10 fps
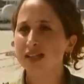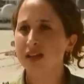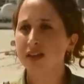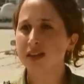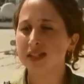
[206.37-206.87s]
us, I
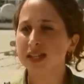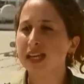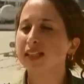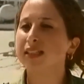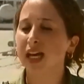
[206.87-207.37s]
think the
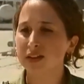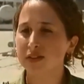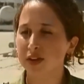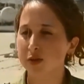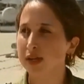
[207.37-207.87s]
daily life
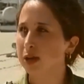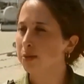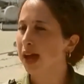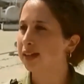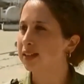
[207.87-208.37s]
here has been
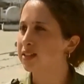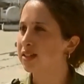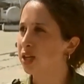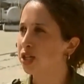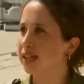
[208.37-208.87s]
impacted to
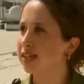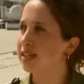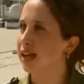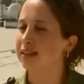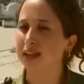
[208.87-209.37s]
such an
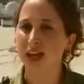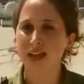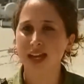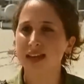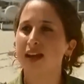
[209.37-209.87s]
extent that
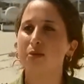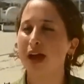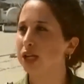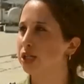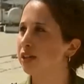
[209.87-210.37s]
I can't
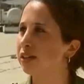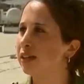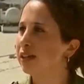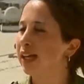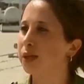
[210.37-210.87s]
imagine
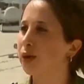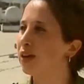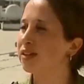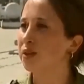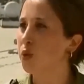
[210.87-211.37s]
anywhere
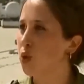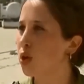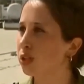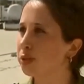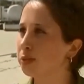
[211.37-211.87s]
else in the
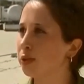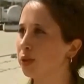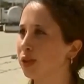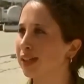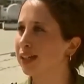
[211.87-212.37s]
world
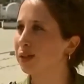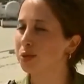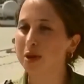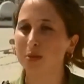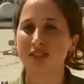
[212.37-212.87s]
people would
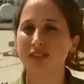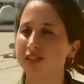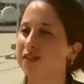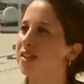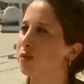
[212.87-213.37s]
be able to
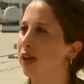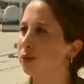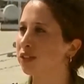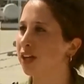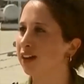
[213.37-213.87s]
live this way and
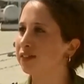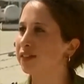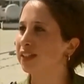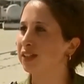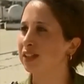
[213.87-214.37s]
would not
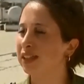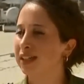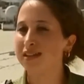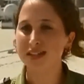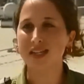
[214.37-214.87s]
feel
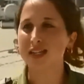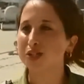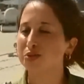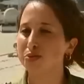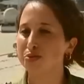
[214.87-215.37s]
the need
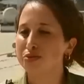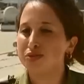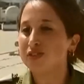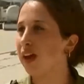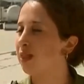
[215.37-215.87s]
to
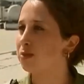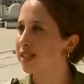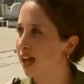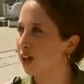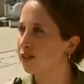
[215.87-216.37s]
defend
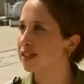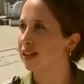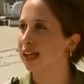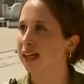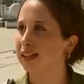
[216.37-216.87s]
themselves.
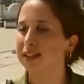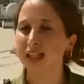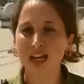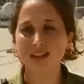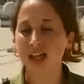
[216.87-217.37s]
The
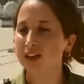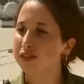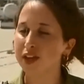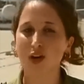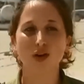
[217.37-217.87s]
life
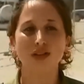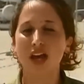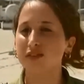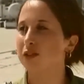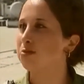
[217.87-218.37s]
here,
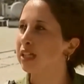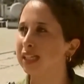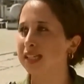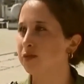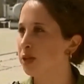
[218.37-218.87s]
life for
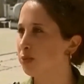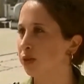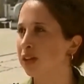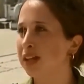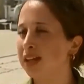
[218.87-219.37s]
millions of
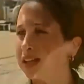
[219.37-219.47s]
people,